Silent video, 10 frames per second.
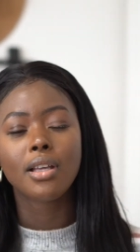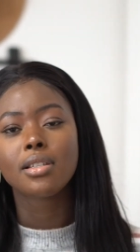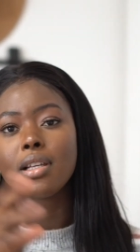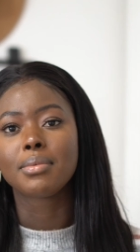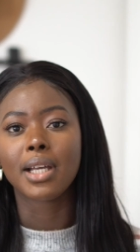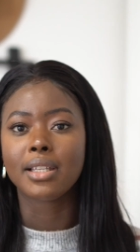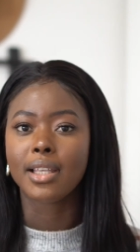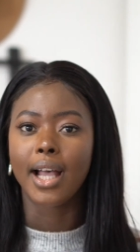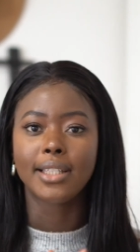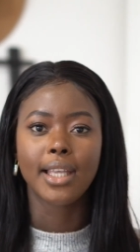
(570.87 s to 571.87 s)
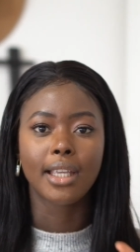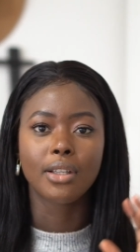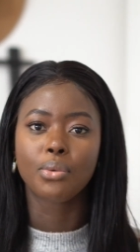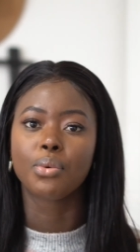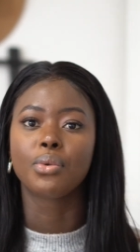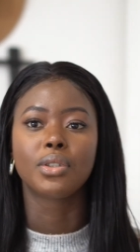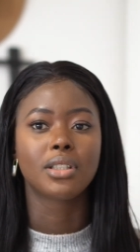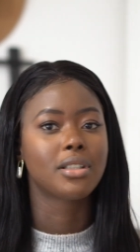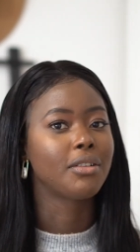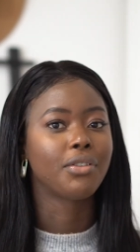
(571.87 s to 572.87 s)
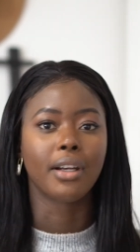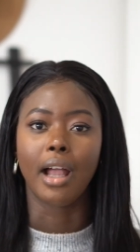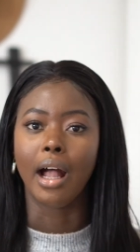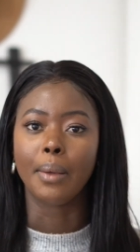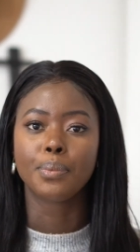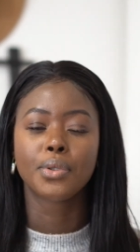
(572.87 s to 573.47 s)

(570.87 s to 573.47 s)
sometimes I take it through different apps.